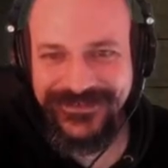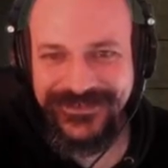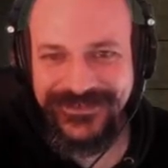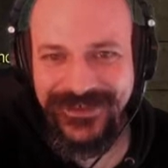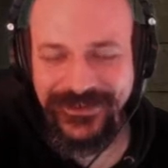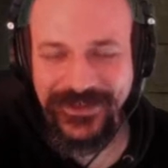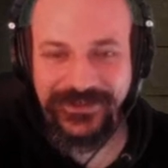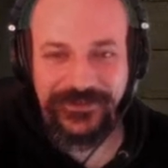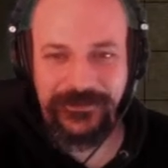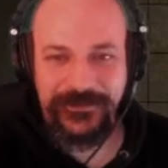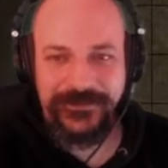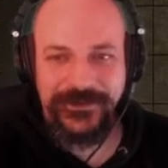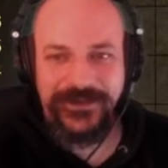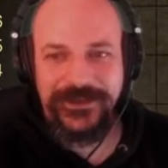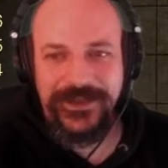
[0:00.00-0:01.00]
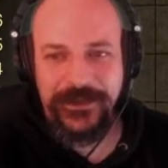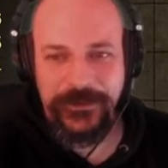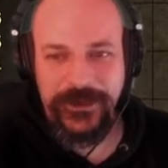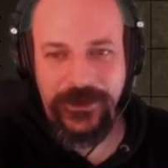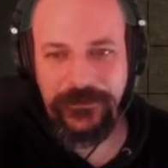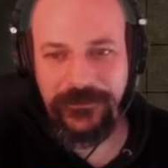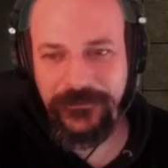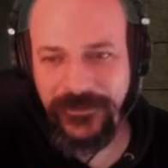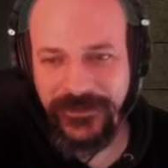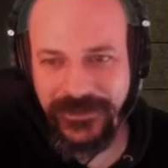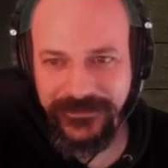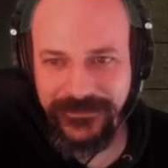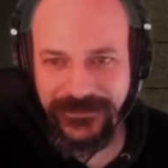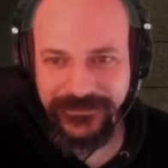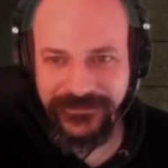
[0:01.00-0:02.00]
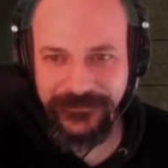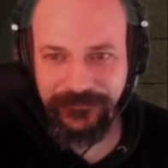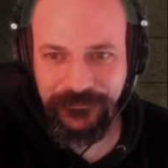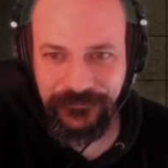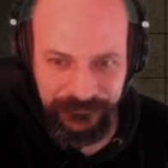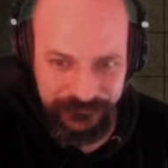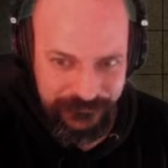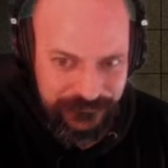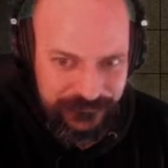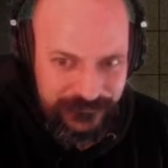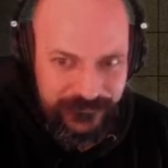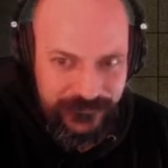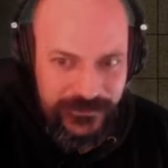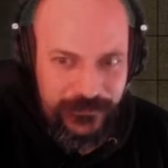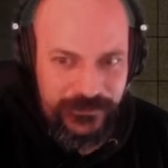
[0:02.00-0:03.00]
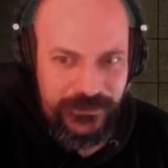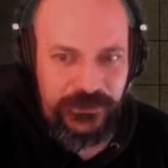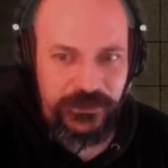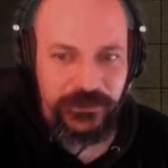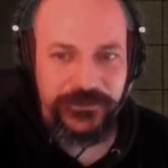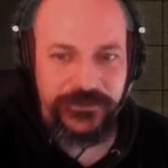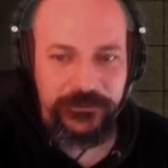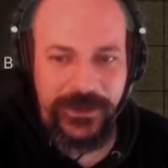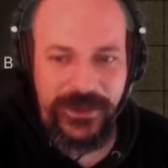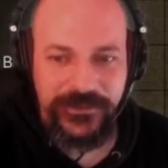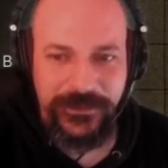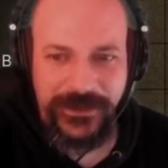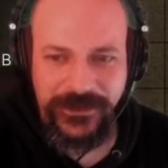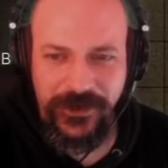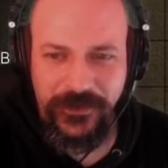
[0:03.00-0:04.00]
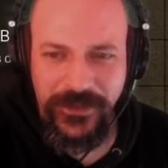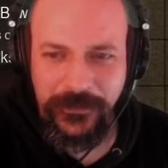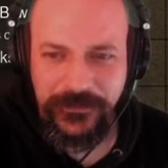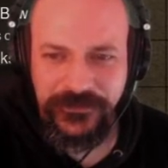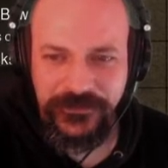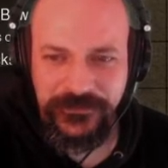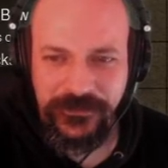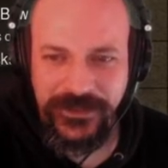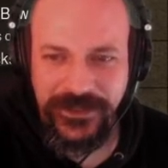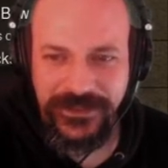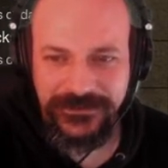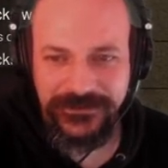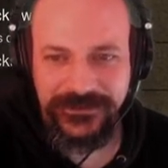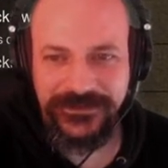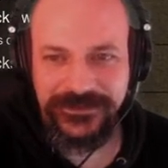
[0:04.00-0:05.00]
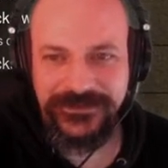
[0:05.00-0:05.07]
Okay, so here we go. Let's. I'm going to cull these bears back. Oh, that was a strong hit. Look.